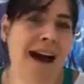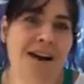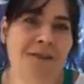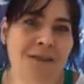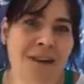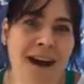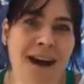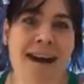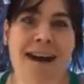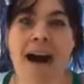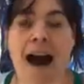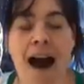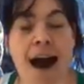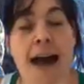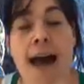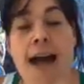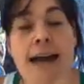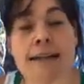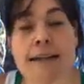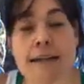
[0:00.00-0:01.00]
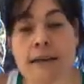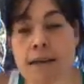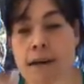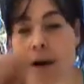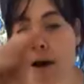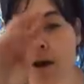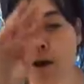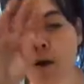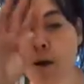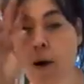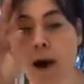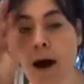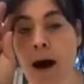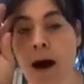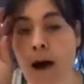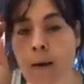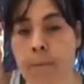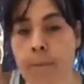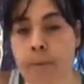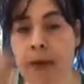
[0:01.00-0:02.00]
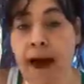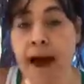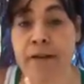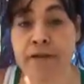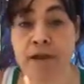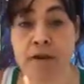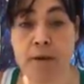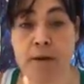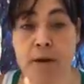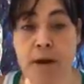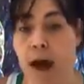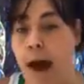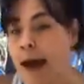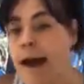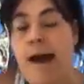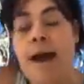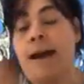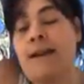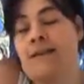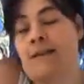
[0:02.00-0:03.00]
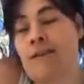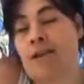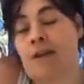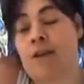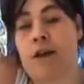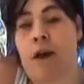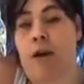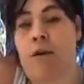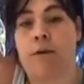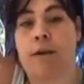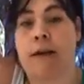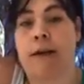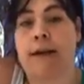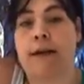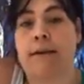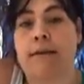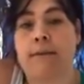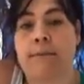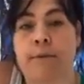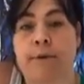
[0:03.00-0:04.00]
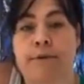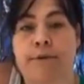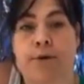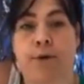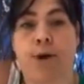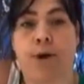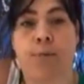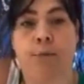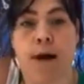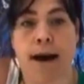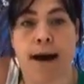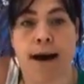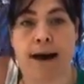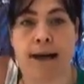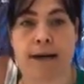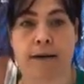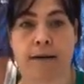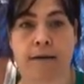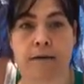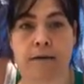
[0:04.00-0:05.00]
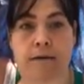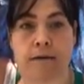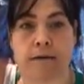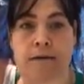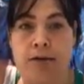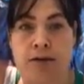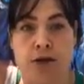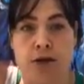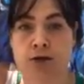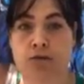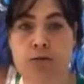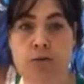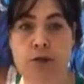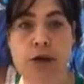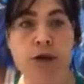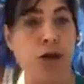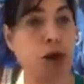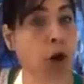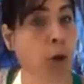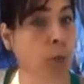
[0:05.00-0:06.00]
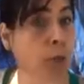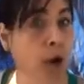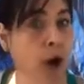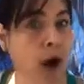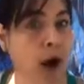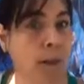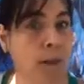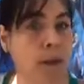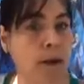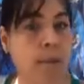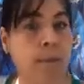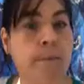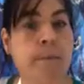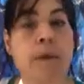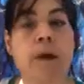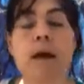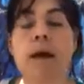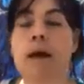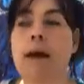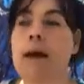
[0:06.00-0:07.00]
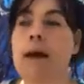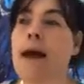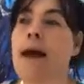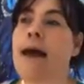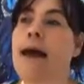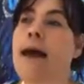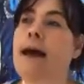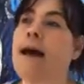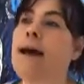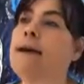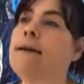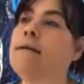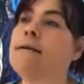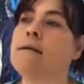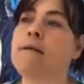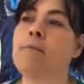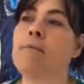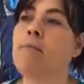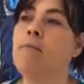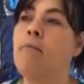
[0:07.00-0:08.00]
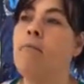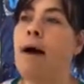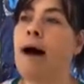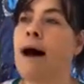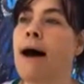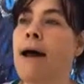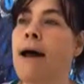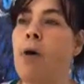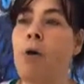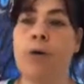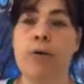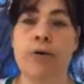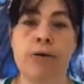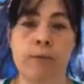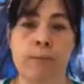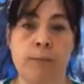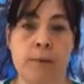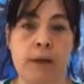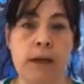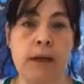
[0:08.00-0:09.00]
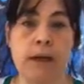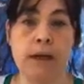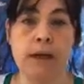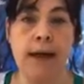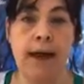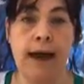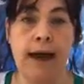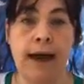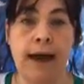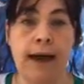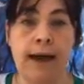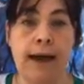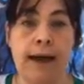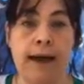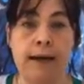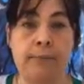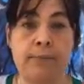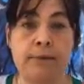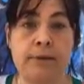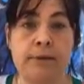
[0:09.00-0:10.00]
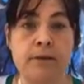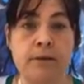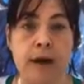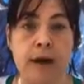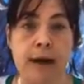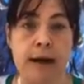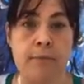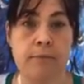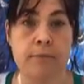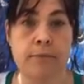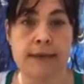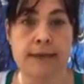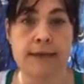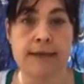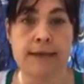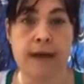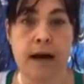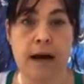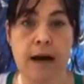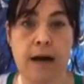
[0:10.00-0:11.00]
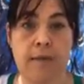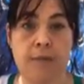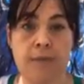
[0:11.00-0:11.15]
Yeah, right? I didn't know. After I took codeine before my surgery, no problem. And my orthopedic had prescribed me some